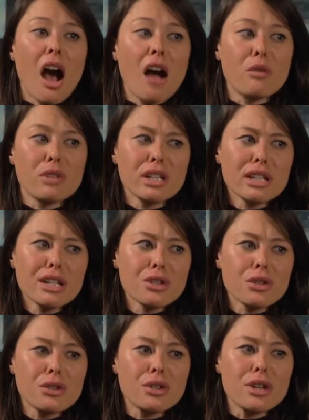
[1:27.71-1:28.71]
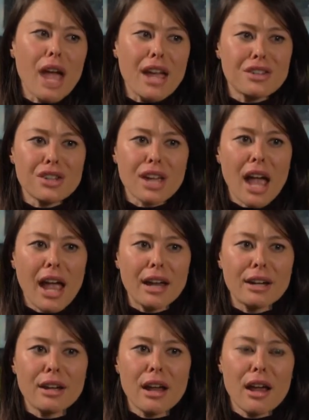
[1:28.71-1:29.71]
are really to educate